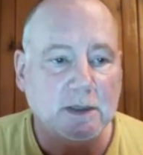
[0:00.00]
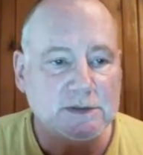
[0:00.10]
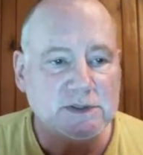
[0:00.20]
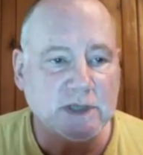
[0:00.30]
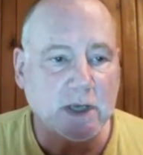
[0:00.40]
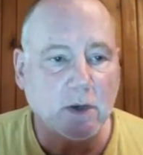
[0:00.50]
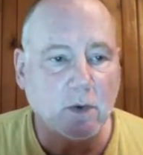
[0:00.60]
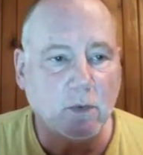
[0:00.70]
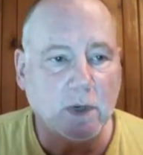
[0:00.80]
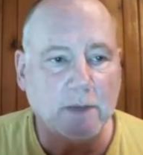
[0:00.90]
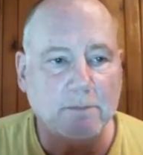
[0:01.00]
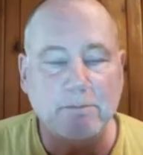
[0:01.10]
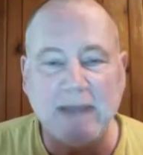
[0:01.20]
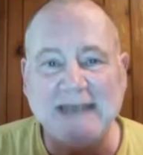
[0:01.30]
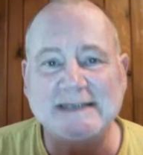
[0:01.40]
So
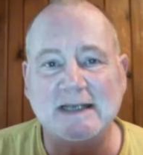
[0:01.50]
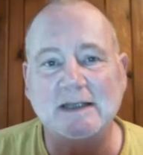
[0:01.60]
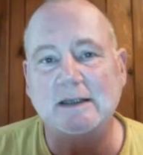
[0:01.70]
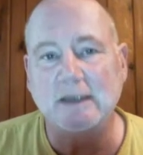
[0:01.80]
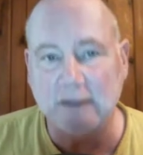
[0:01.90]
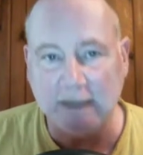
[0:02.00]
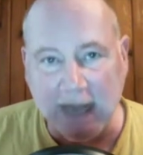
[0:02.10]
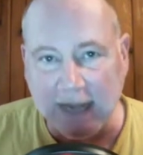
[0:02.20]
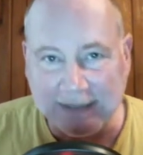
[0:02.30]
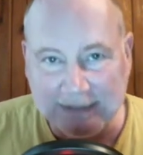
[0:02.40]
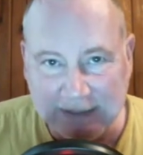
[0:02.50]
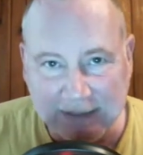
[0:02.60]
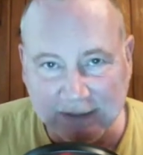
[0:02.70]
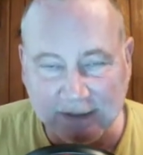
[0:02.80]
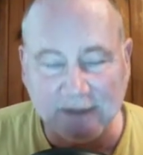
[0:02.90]
basically the
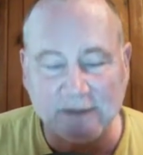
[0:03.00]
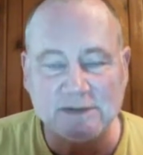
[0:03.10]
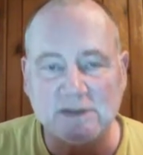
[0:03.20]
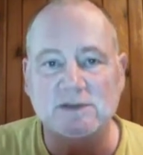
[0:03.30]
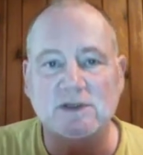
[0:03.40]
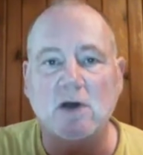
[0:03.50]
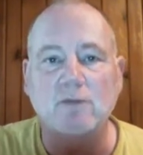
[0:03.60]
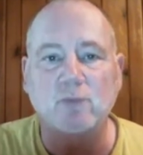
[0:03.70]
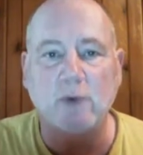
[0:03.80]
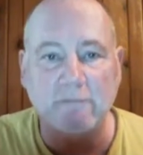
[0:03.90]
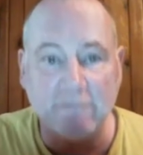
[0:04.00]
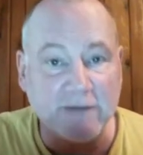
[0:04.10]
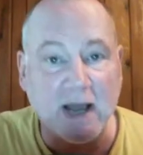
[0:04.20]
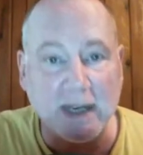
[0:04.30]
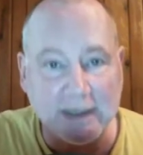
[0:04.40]
idea is the software
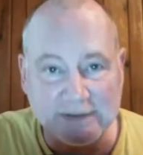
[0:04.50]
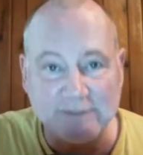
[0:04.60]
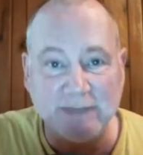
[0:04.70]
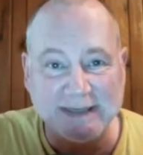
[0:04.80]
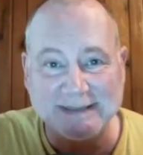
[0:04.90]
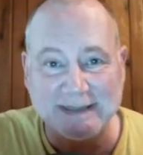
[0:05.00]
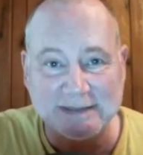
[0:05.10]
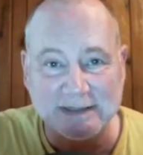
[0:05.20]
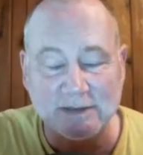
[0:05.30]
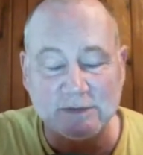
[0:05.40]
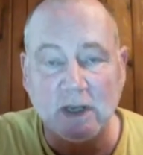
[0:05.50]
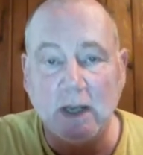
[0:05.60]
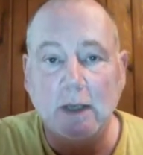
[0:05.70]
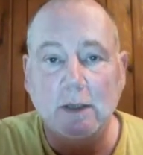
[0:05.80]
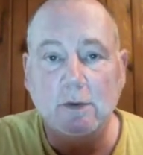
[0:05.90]
finds businesses
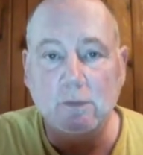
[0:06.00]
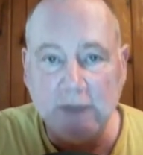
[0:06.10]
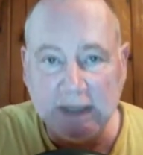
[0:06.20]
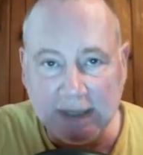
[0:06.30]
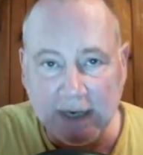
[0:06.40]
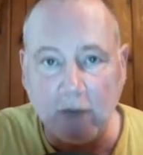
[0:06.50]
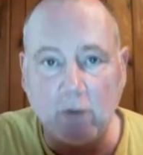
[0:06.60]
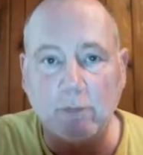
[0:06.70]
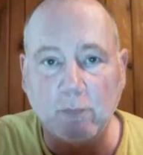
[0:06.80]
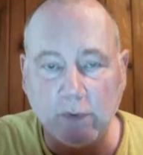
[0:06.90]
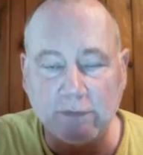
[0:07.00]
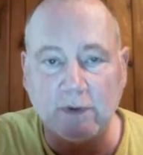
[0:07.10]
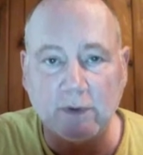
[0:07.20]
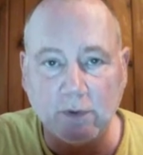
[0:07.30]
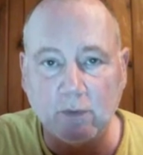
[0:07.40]
who need help with
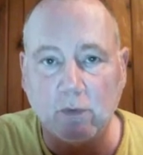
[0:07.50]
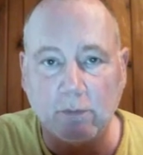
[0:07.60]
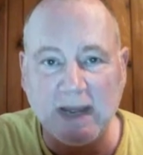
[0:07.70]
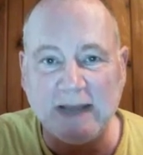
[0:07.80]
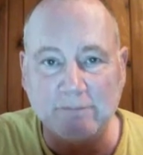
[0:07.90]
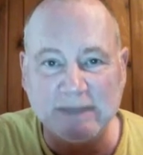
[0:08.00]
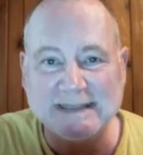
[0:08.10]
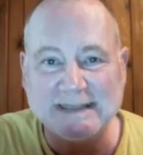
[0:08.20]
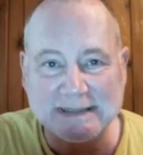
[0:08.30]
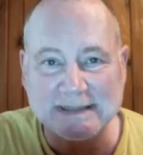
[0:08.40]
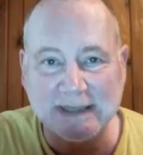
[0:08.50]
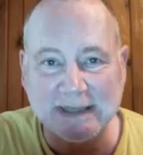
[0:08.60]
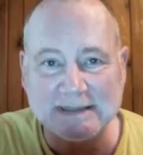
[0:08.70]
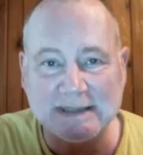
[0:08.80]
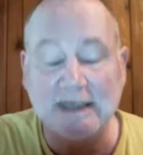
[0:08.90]
their Google My Business
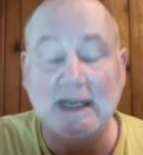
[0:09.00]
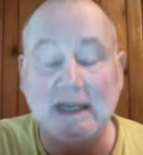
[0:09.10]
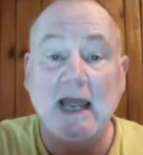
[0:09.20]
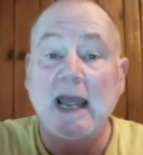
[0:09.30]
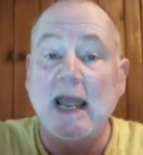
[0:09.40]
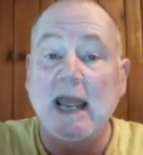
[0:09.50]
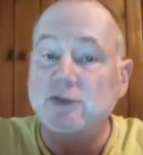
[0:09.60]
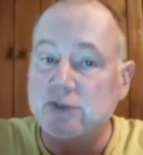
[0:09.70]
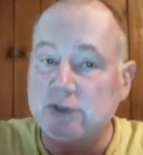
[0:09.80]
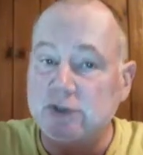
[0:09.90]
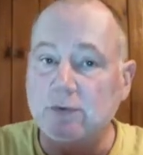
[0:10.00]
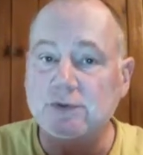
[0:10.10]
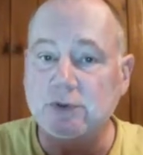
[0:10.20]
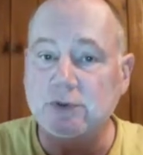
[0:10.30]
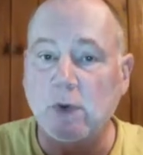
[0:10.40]
listing and shows
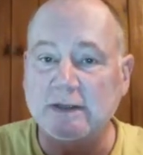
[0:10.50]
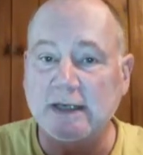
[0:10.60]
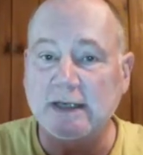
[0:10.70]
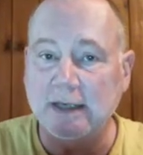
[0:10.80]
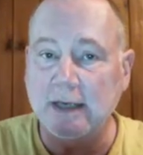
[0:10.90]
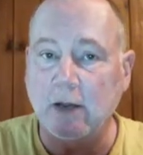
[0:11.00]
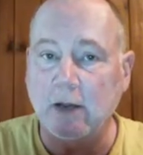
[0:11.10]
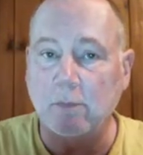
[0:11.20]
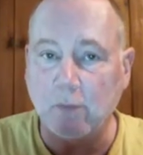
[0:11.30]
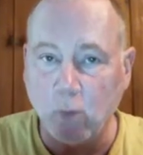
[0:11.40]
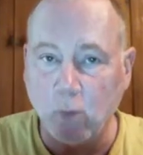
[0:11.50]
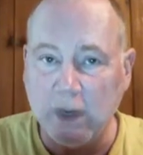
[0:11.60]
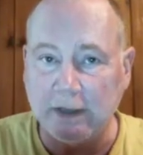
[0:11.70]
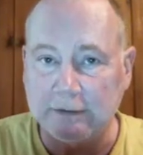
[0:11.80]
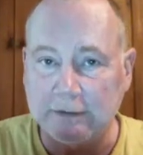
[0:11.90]
you what they need help
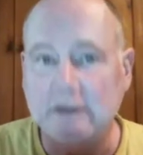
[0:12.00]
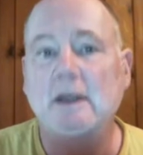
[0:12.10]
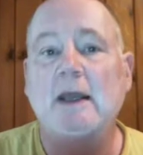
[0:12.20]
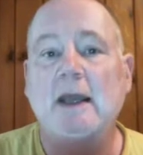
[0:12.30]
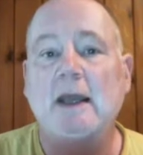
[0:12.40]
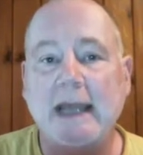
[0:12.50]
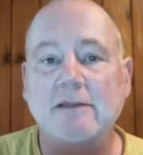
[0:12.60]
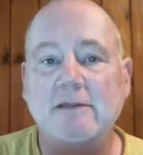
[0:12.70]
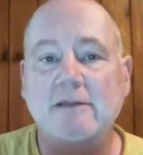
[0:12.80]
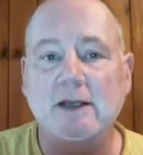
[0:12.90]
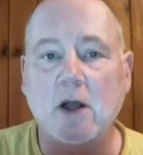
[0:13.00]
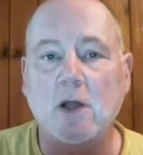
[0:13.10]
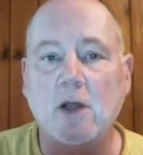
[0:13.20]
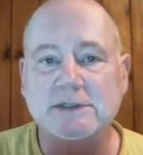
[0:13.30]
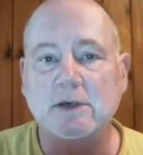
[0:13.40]
with, and then
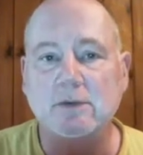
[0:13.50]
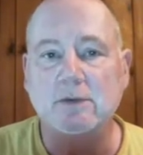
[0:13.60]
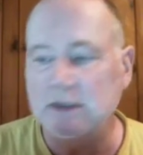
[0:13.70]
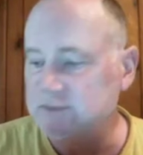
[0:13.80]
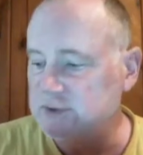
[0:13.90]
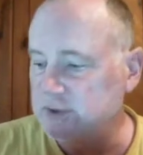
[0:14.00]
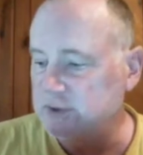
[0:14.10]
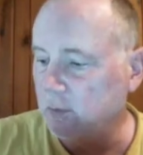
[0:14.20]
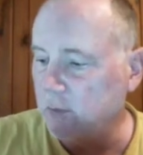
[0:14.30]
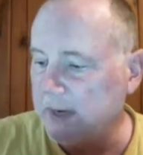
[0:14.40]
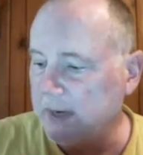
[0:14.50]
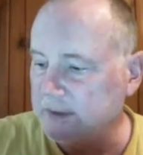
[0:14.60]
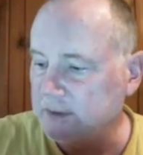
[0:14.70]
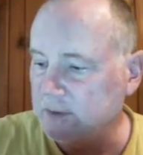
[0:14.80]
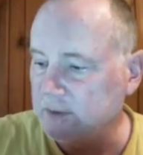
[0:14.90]
also gives you a way
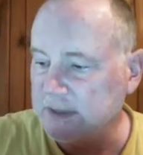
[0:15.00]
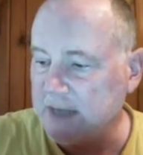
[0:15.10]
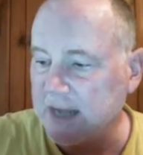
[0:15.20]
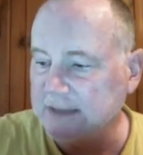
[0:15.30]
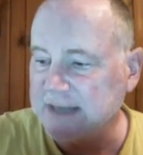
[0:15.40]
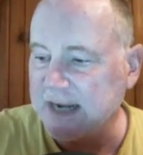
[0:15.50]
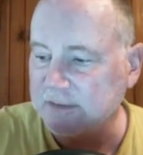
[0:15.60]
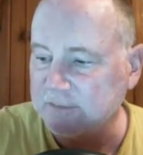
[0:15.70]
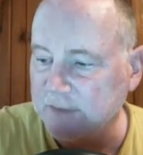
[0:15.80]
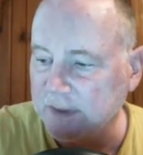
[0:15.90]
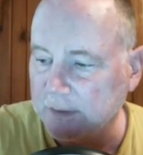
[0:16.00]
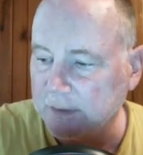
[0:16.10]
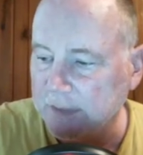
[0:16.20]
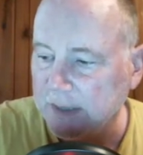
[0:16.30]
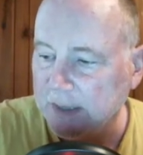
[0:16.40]
that you can contact
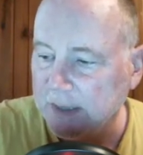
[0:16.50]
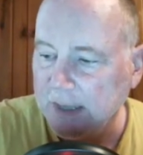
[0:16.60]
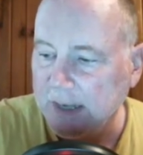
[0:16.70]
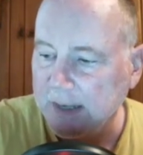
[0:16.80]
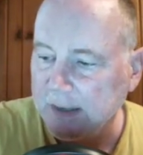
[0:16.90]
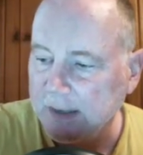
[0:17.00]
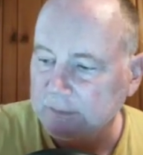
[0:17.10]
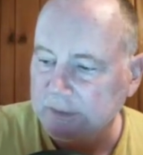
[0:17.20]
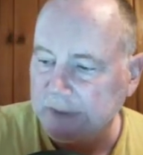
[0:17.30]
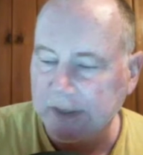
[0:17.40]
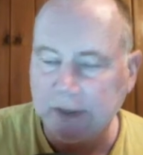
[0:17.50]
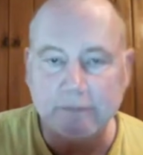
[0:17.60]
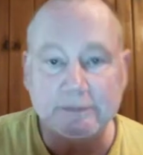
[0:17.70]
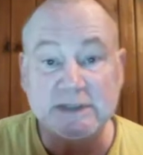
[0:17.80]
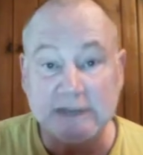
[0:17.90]
them and
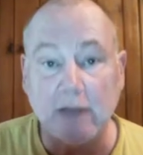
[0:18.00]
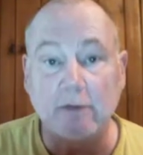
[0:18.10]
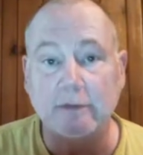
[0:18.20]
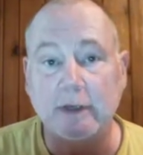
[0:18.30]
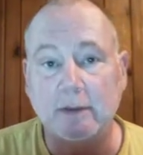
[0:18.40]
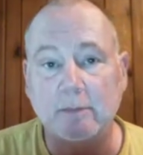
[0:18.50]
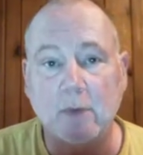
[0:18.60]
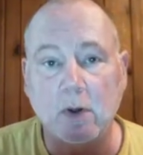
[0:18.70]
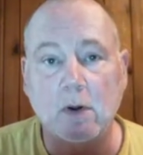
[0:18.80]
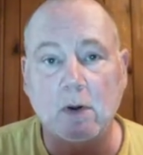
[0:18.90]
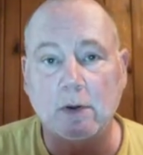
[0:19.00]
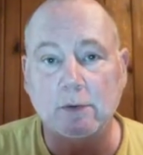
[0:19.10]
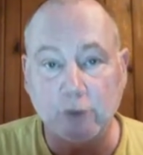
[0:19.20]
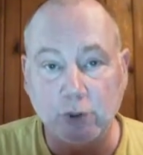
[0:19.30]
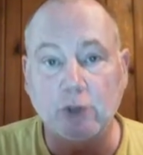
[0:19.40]
sell them
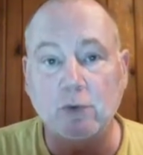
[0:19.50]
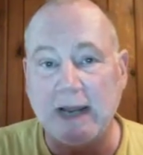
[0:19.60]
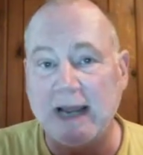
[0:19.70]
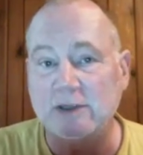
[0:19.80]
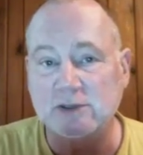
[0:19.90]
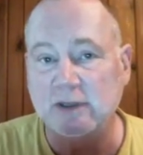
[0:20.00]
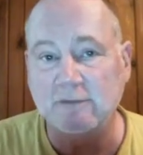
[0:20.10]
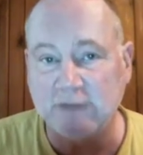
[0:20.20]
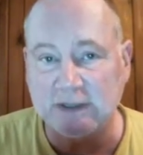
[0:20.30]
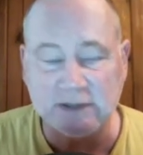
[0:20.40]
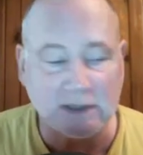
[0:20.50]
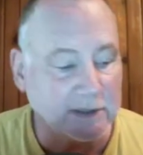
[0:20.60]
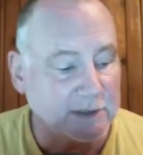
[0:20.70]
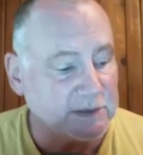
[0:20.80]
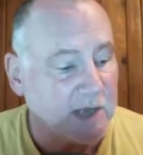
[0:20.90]
on you actually fixing
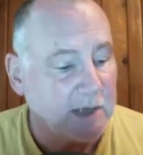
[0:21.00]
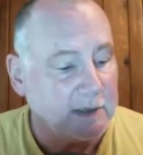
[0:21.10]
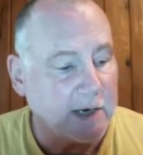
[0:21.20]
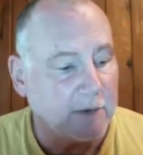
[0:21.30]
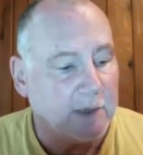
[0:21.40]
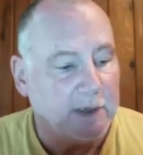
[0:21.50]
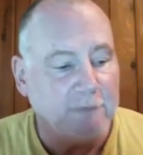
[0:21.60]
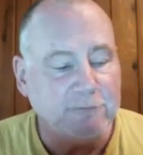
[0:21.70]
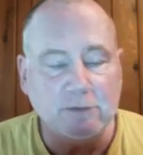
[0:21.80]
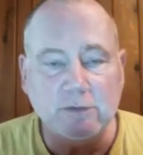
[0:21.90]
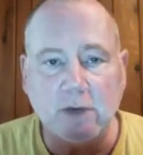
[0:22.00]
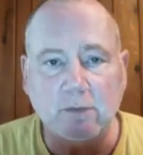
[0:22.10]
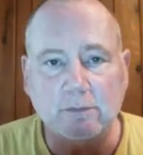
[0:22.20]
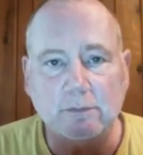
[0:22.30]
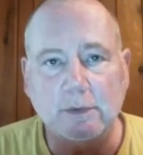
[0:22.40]
this. Now, if you
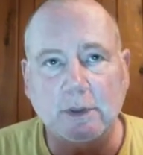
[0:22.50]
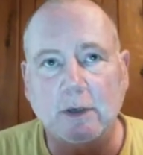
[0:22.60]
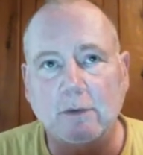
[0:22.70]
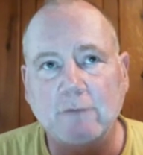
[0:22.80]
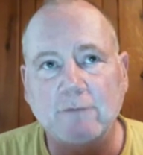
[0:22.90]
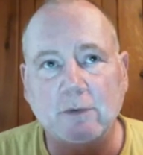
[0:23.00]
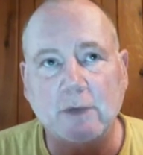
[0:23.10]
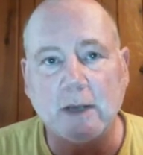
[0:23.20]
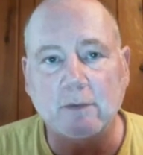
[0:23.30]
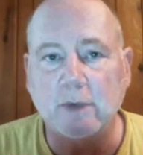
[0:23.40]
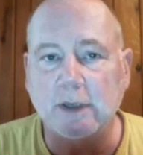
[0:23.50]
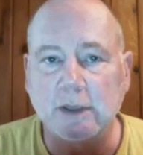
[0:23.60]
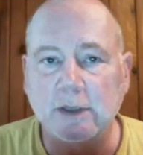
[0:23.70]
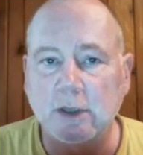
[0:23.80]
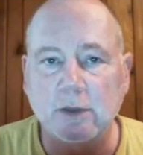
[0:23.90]
don't, if you're like really
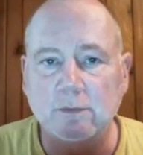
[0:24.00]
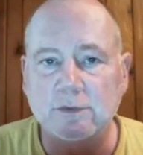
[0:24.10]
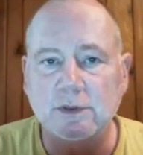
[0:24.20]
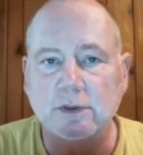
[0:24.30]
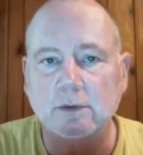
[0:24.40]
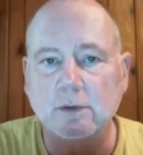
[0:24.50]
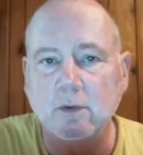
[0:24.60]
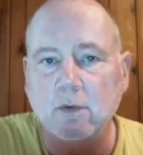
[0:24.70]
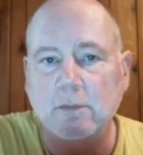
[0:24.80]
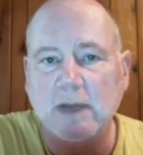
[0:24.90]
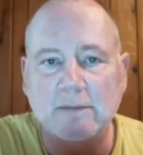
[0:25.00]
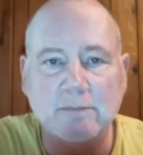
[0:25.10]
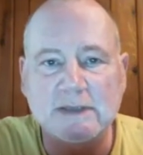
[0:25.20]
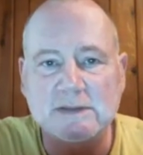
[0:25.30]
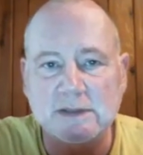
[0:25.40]
new to Google My
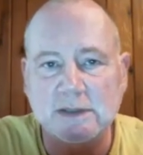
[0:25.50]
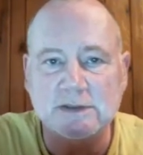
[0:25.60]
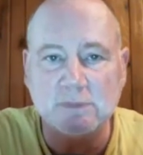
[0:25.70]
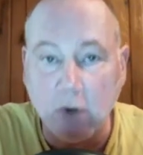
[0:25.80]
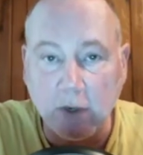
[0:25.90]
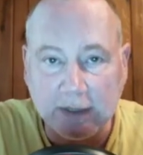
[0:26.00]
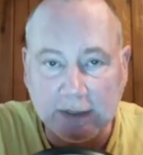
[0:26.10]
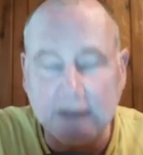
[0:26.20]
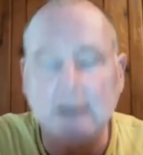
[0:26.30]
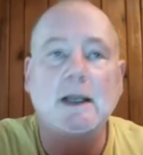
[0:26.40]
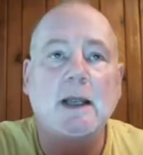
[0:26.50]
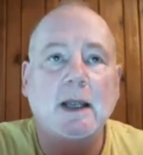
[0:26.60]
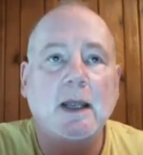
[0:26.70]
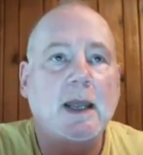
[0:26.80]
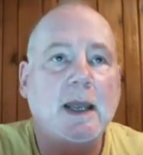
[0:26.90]
Business marketing
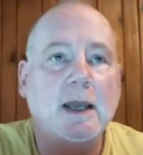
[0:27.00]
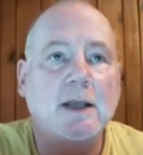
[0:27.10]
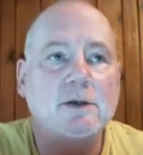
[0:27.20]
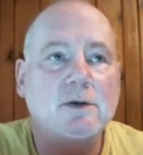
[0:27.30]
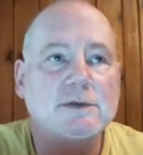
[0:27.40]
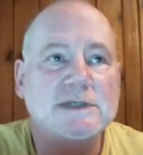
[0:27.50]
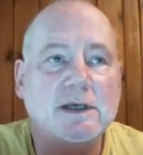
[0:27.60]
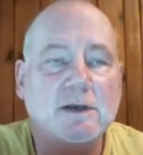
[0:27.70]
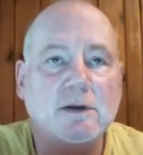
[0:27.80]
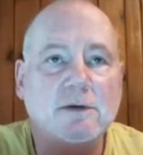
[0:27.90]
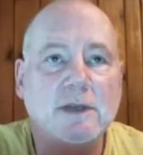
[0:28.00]
and you're sitting there